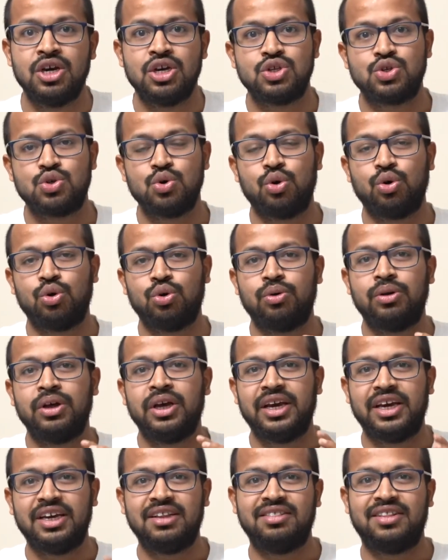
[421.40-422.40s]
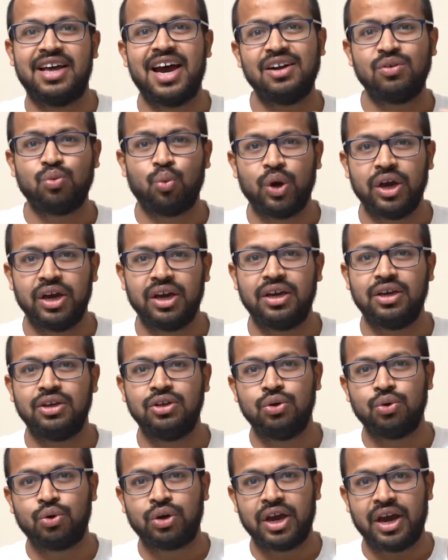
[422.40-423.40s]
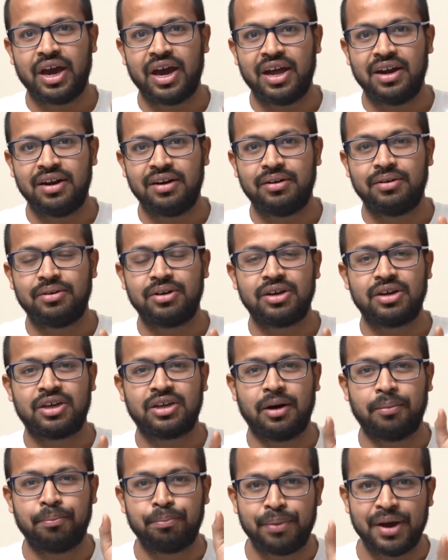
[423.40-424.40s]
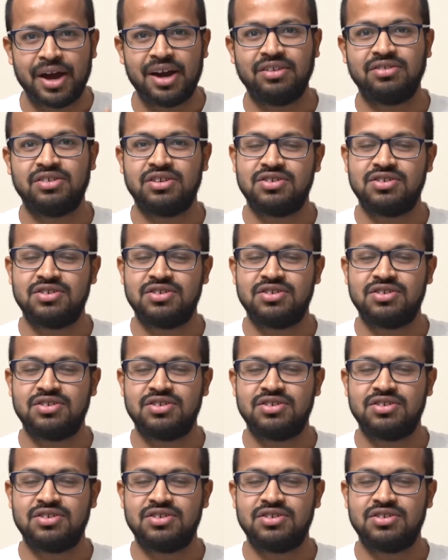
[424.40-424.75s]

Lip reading: So in that way, you can compare the